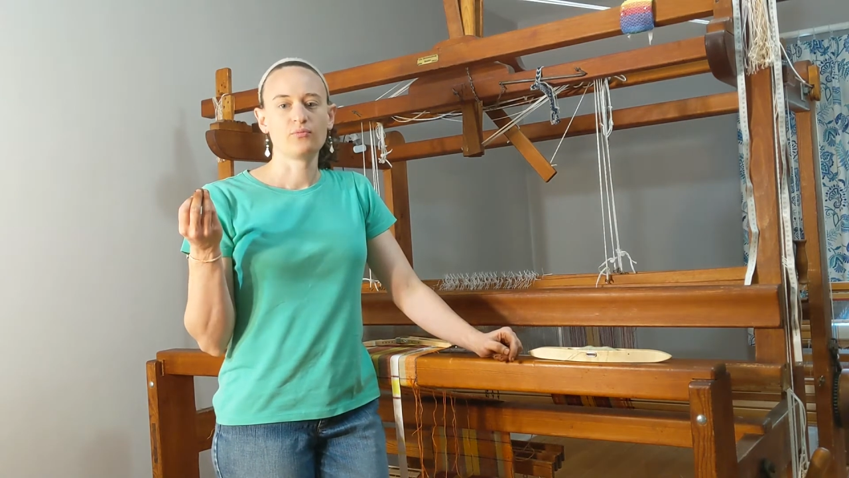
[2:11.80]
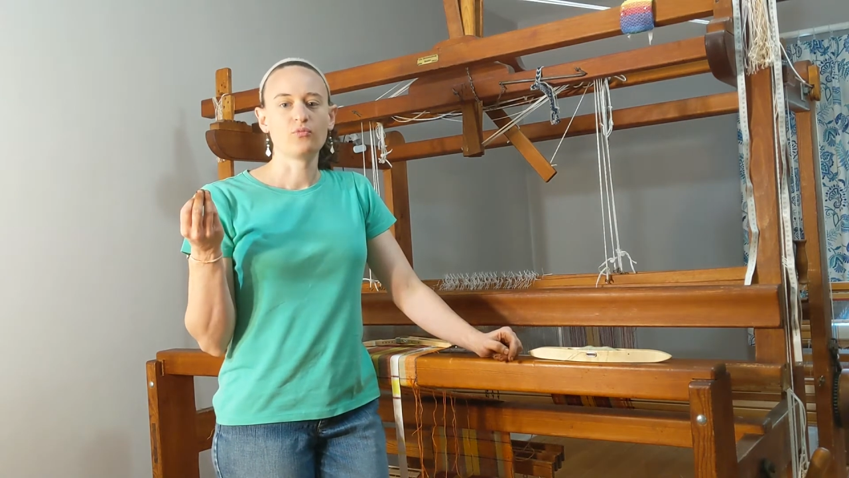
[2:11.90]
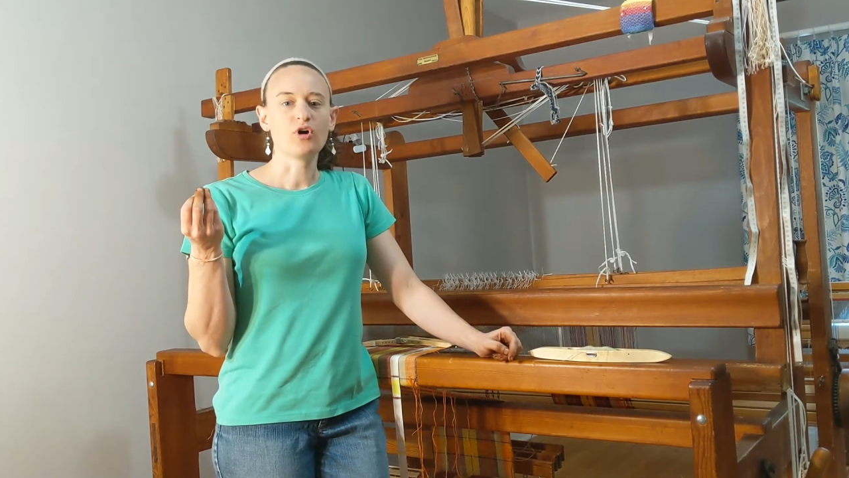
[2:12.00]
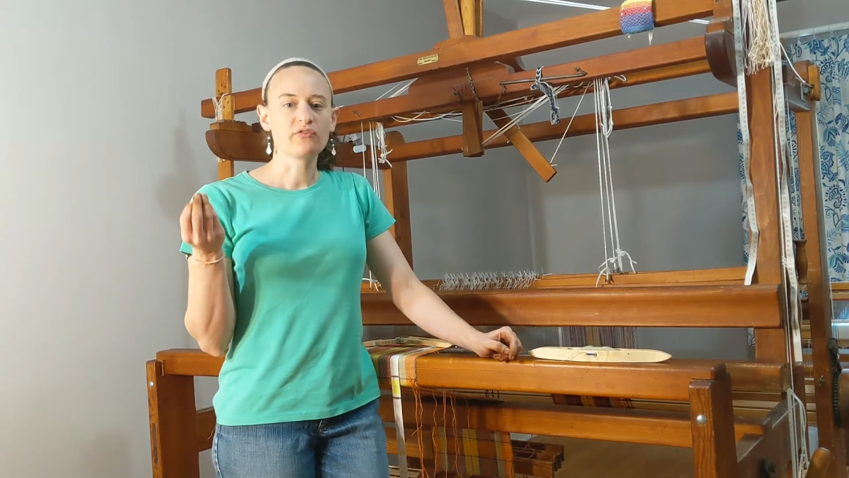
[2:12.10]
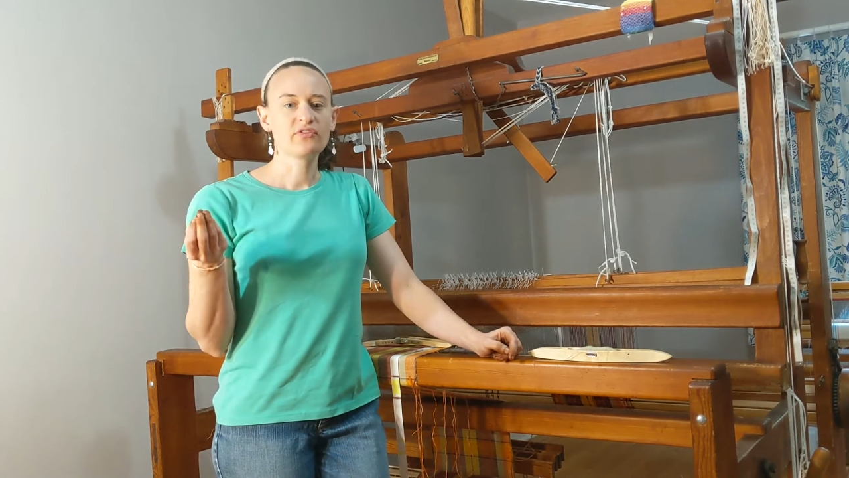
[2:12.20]

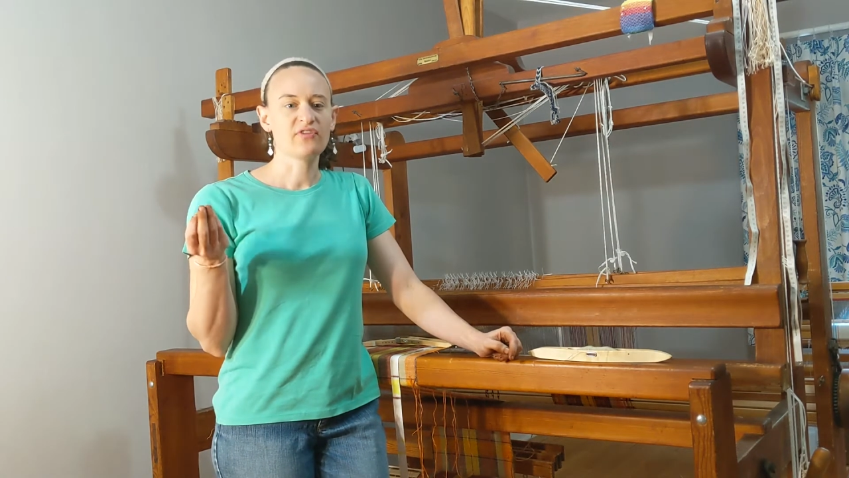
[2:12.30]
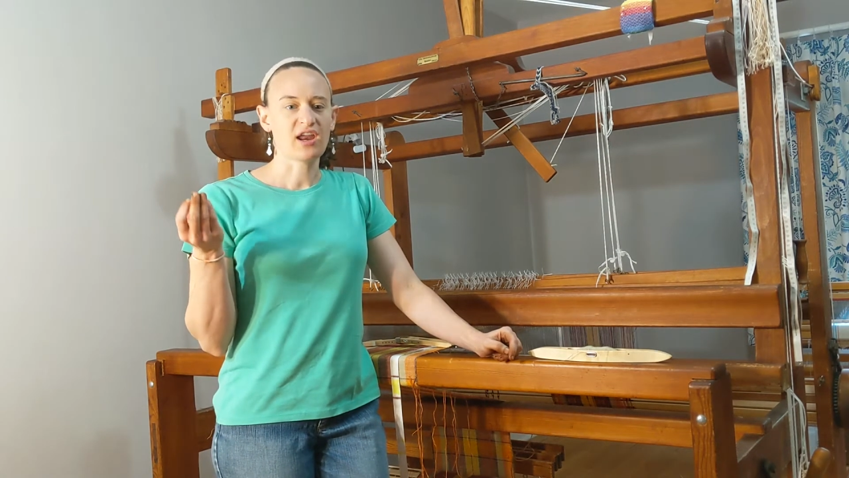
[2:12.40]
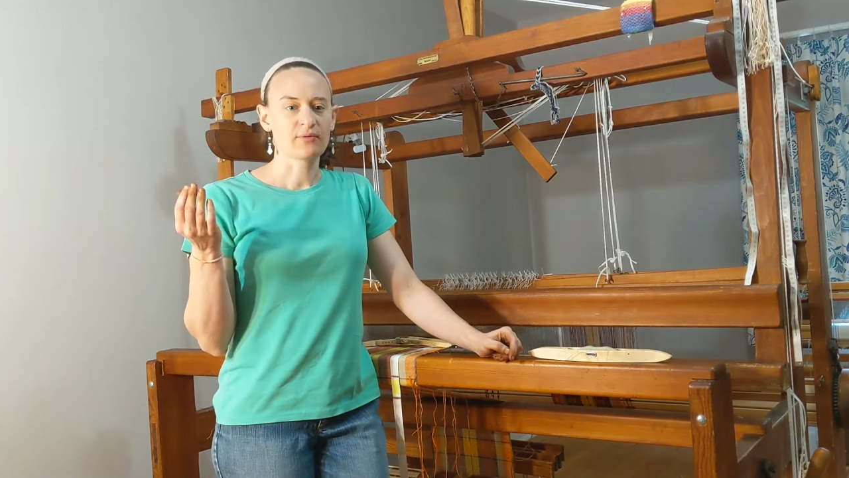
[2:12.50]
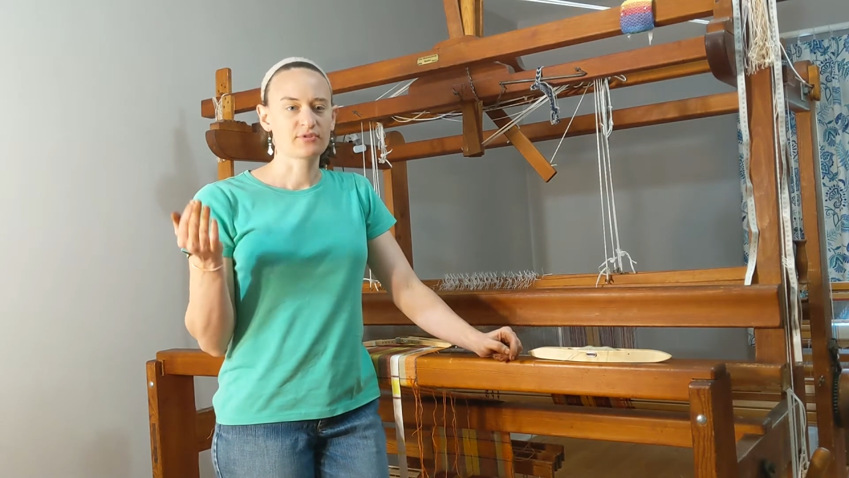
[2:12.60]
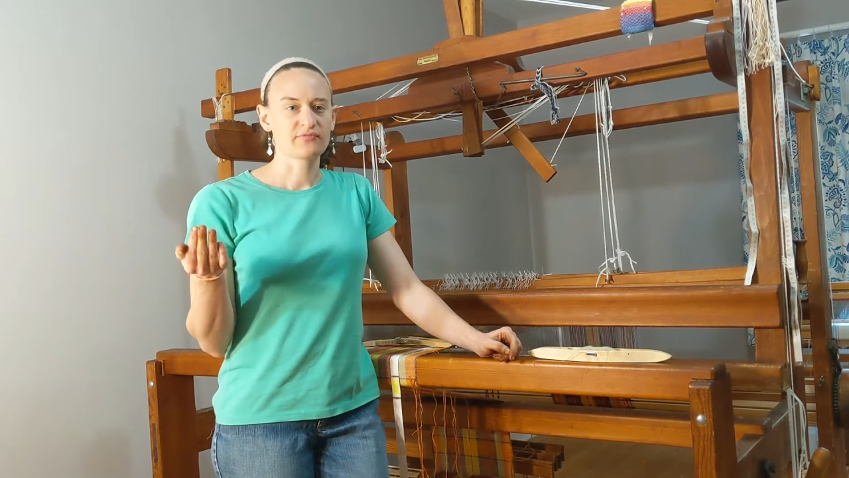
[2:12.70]
Woven
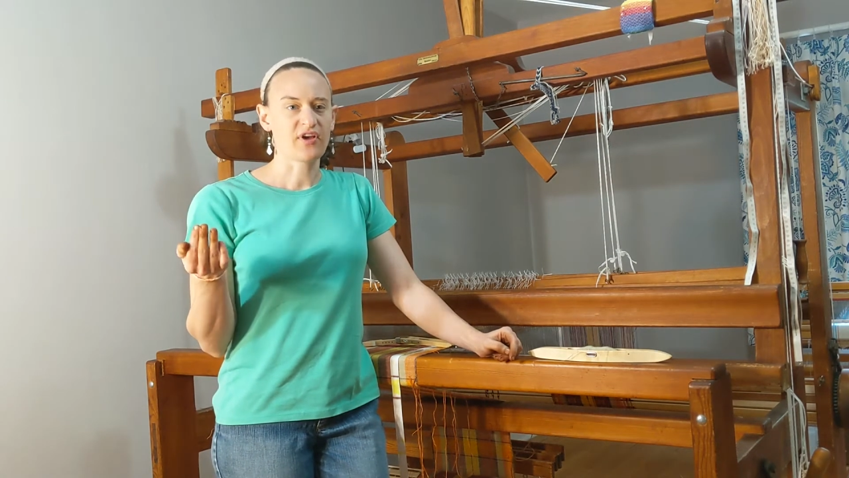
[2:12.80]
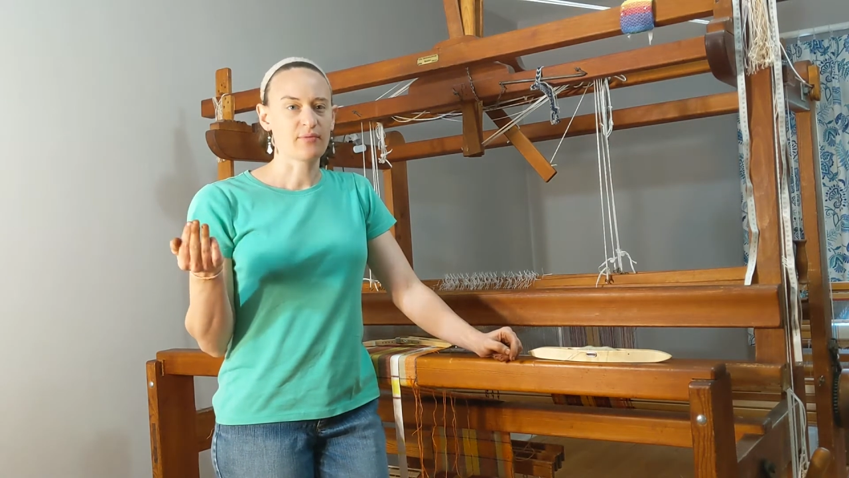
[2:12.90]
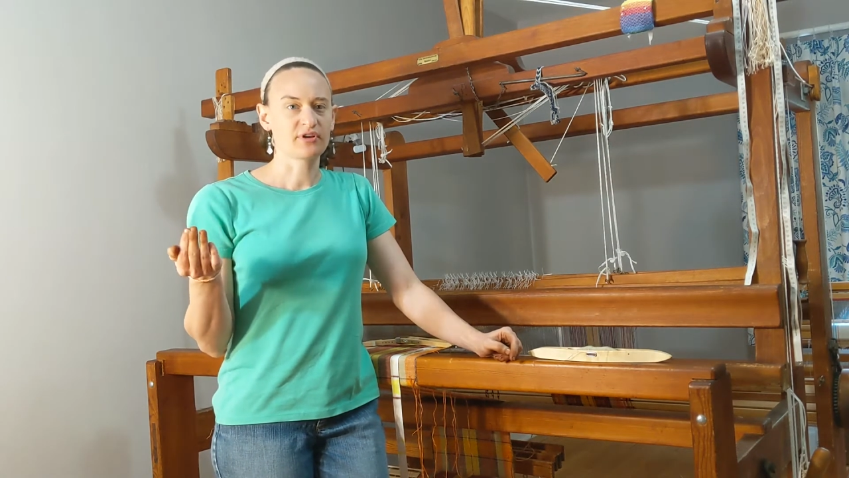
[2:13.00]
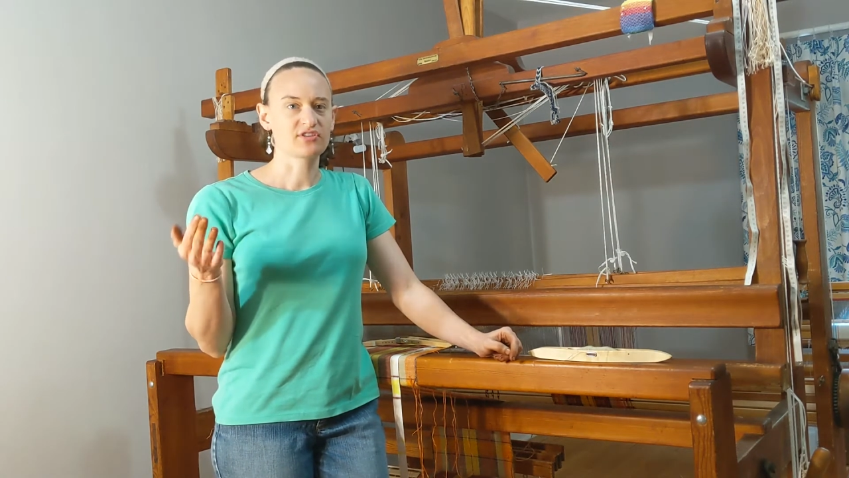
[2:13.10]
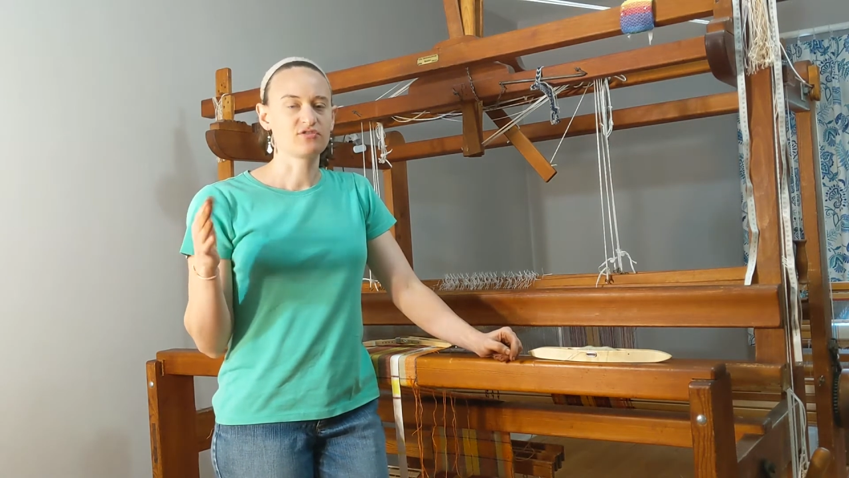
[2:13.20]

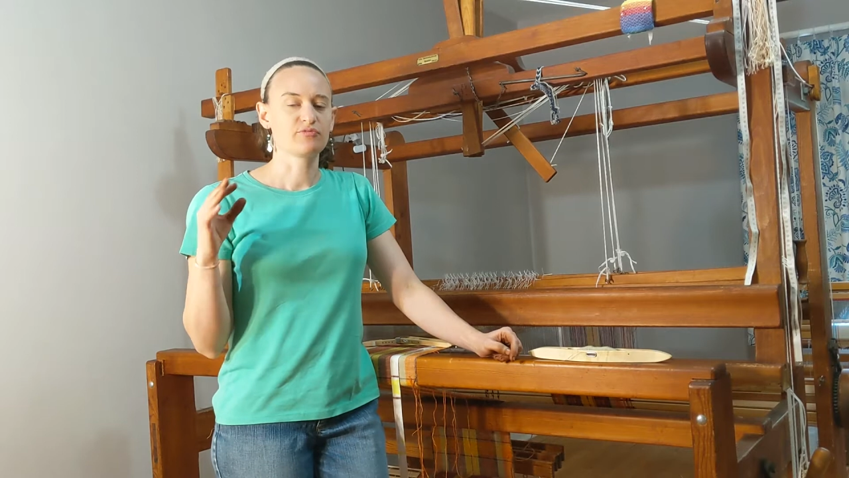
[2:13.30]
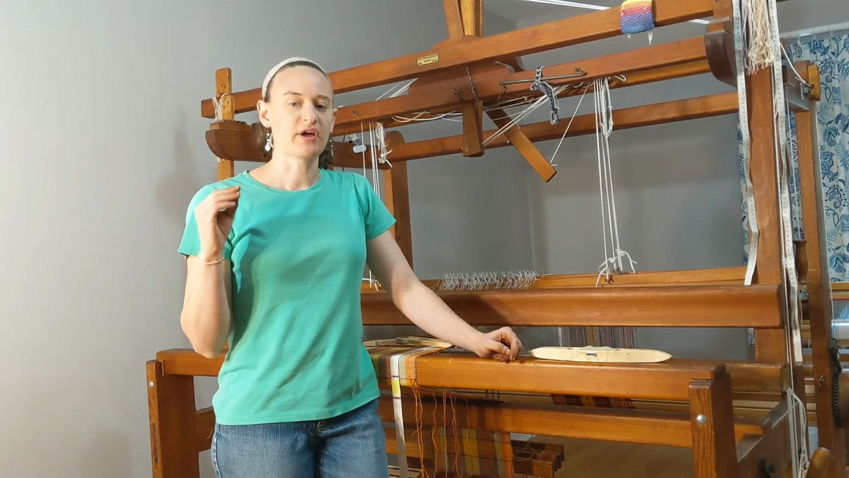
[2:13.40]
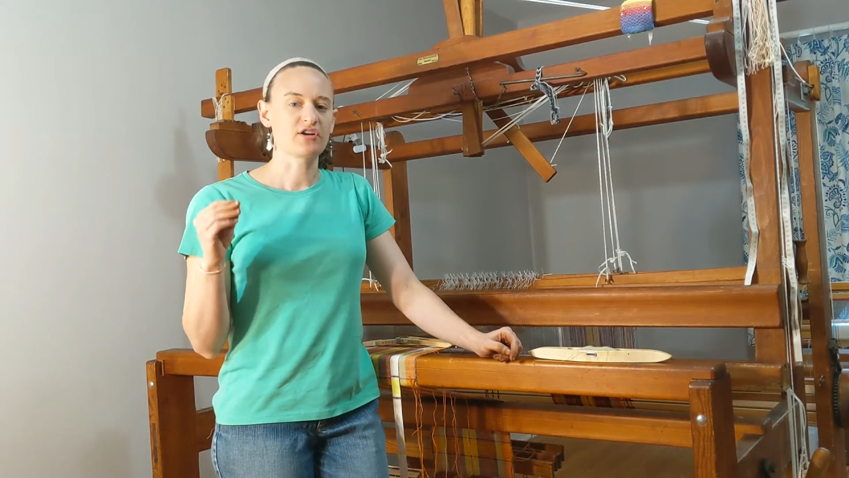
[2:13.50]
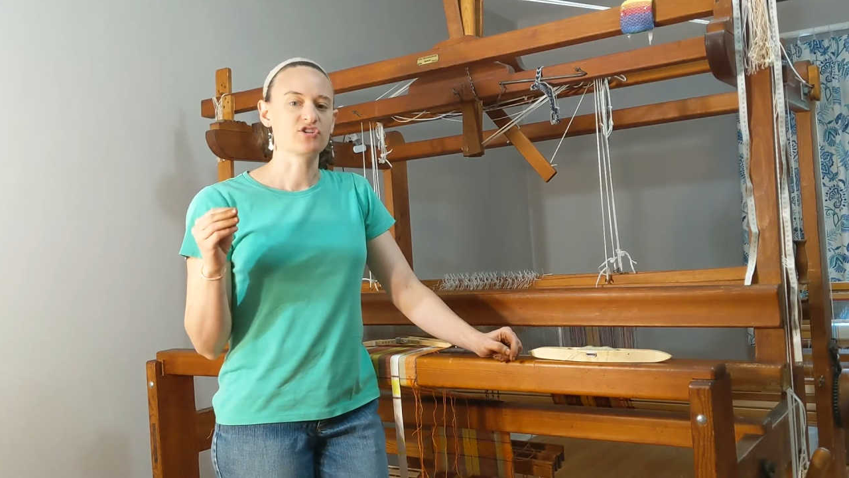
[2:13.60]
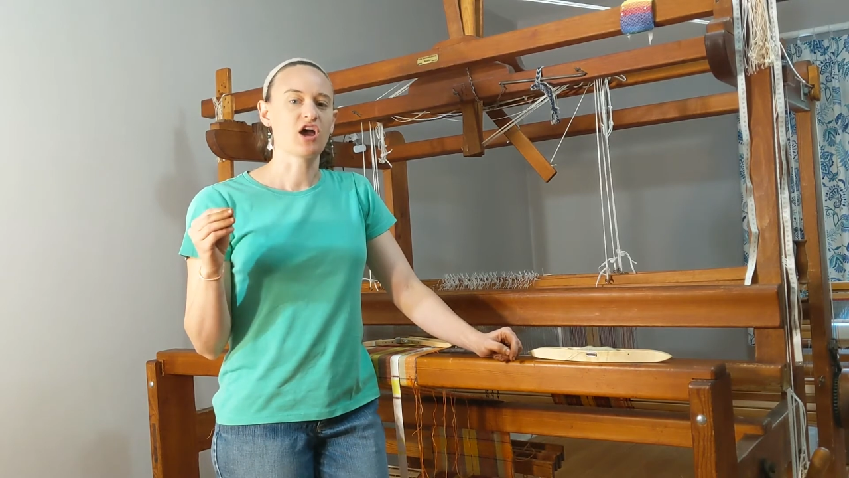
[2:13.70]
fabrics do a
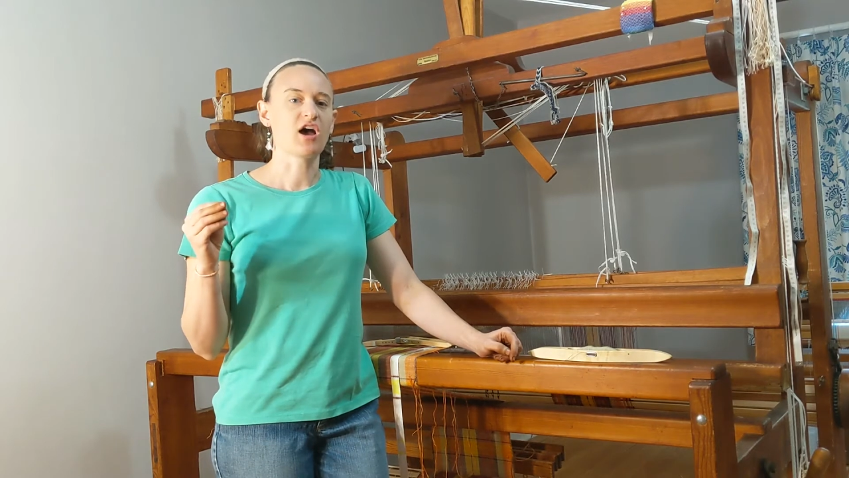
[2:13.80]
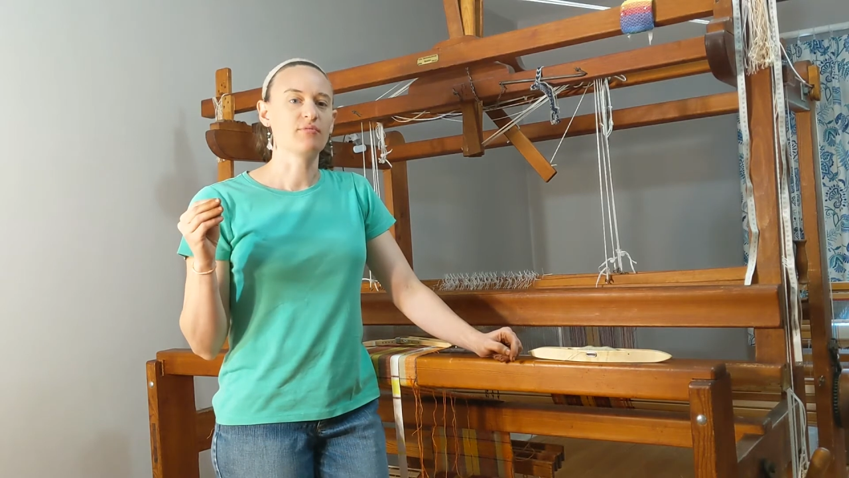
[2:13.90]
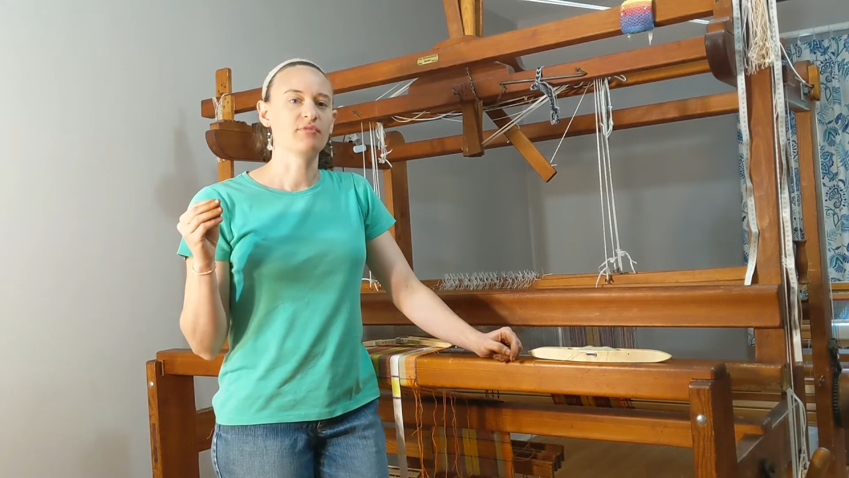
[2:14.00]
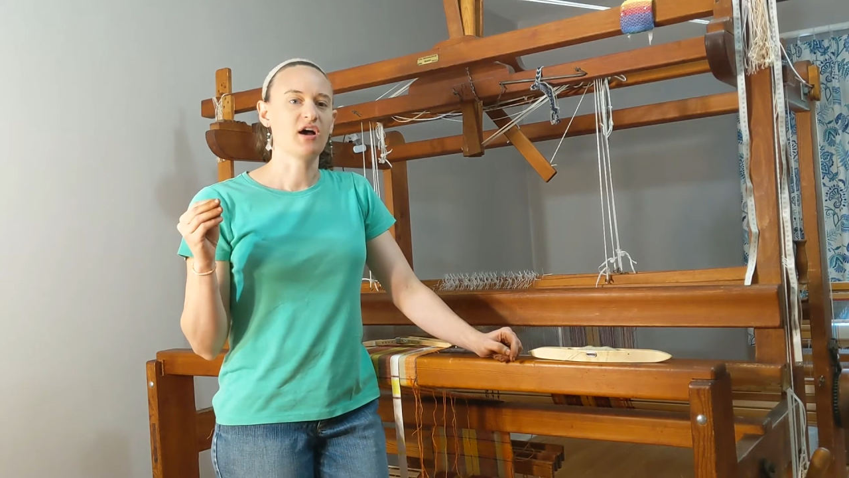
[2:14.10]
better job